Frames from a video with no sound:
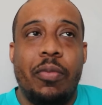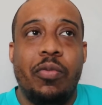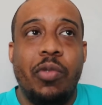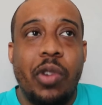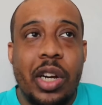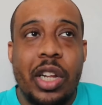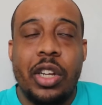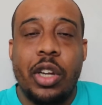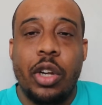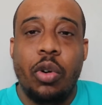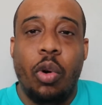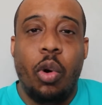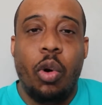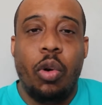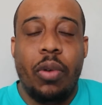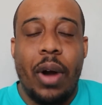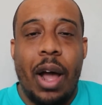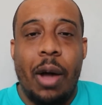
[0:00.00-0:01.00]
really good
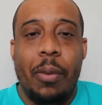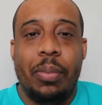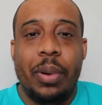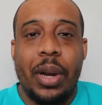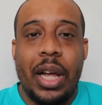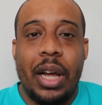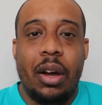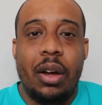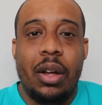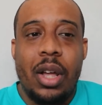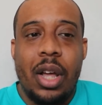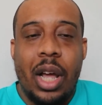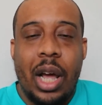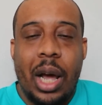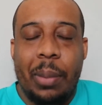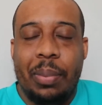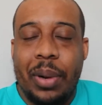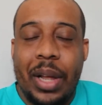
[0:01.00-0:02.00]
all-round player,
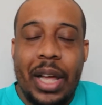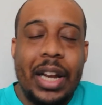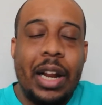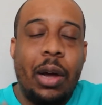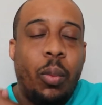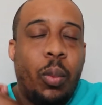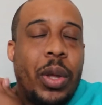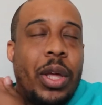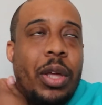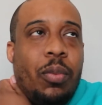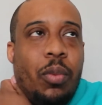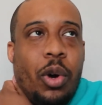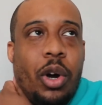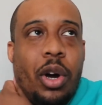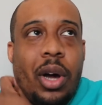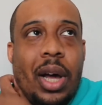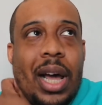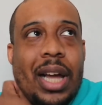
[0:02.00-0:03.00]
a player that we
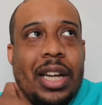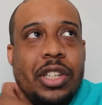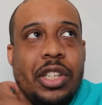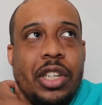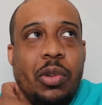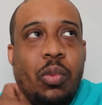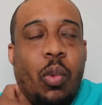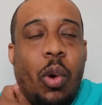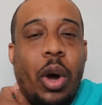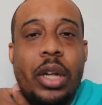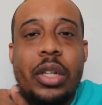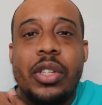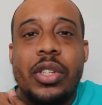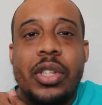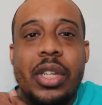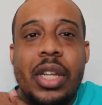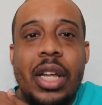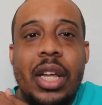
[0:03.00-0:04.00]
were actually
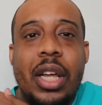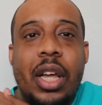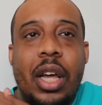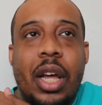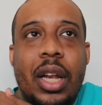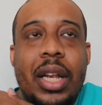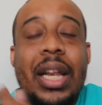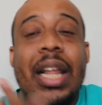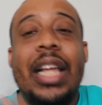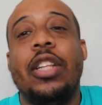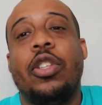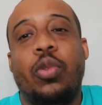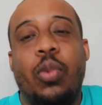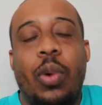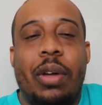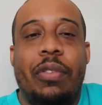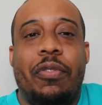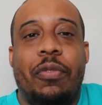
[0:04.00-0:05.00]
once
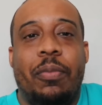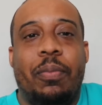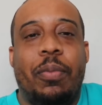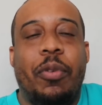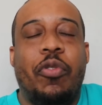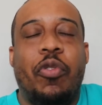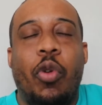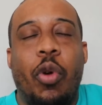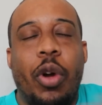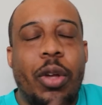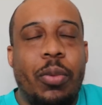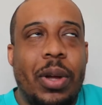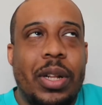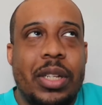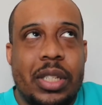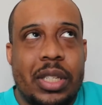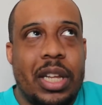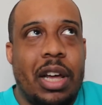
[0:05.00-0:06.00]
linked with before he
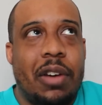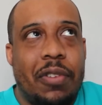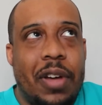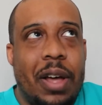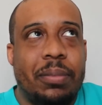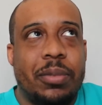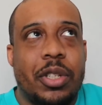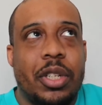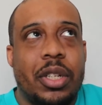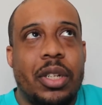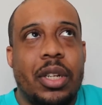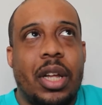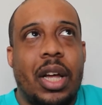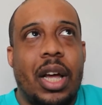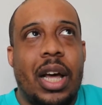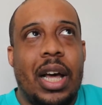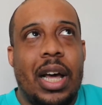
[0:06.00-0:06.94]
went to Southampton.